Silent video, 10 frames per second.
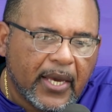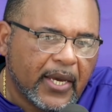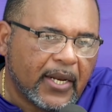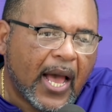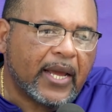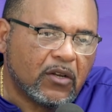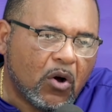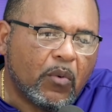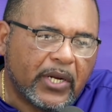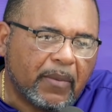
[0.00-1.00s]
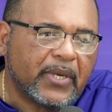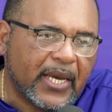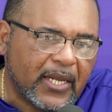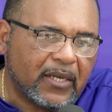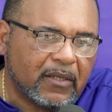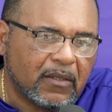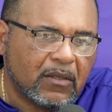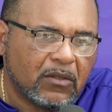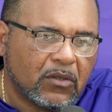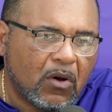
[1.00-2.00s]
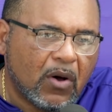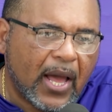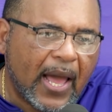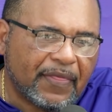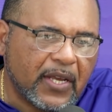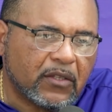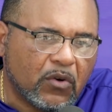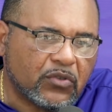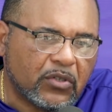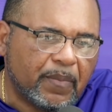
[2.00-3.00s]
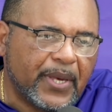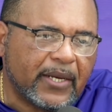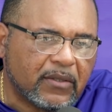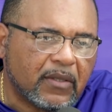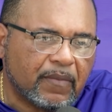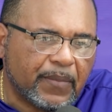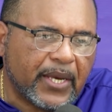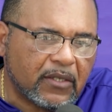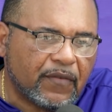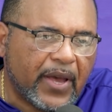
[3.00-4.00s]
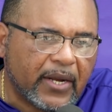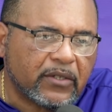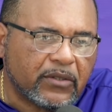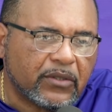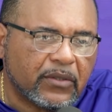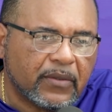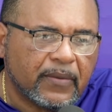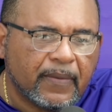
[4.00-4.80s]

and I know what I'm getting. So I think those are the biggest factors.